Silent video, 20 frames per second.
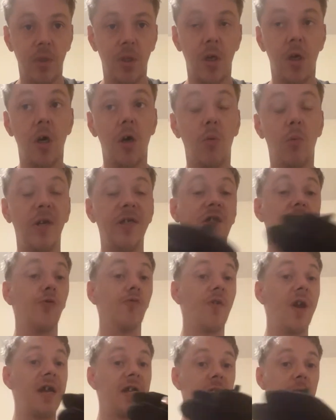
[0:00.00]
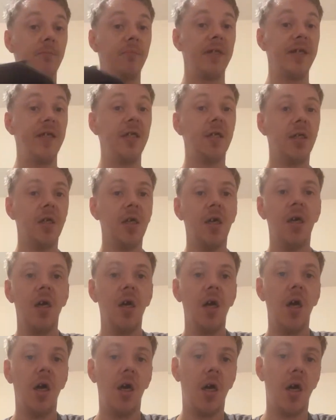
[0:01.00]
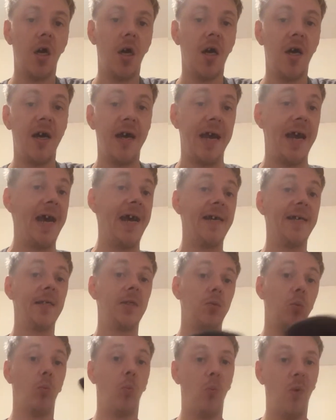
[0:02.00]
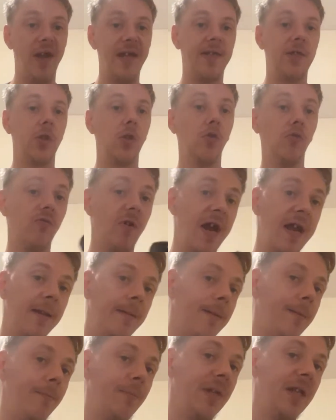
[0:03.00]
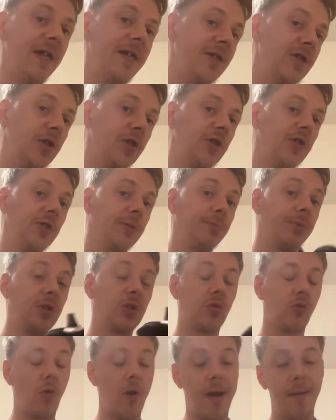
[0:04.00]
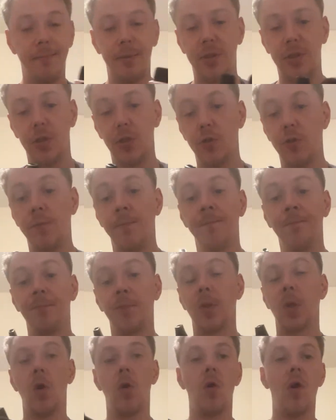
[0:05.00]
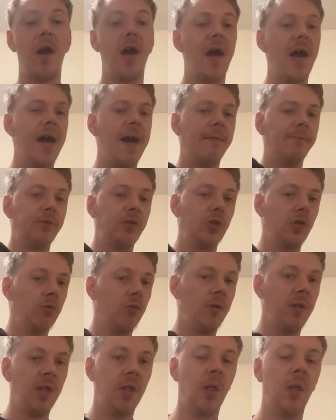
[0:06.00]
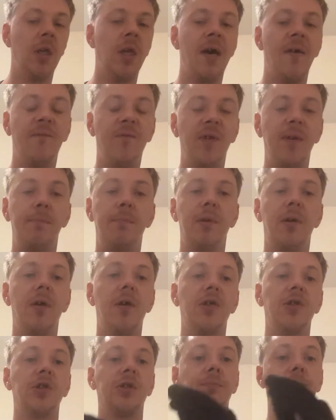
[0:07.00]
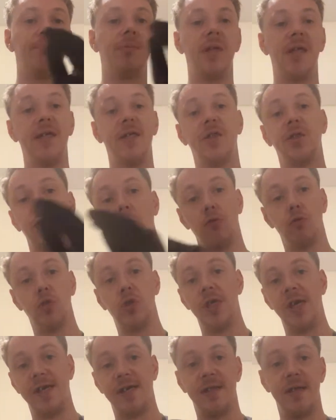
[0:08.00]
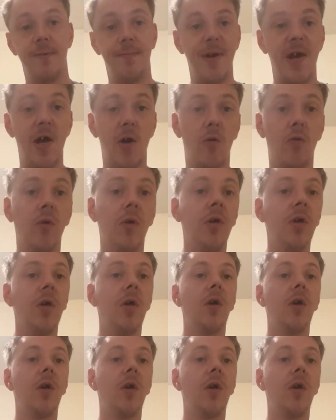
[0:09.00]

Way Too Randomly, at Way Too Randomly to subscribe to. All right, absolutely lovely person. Please go check them out.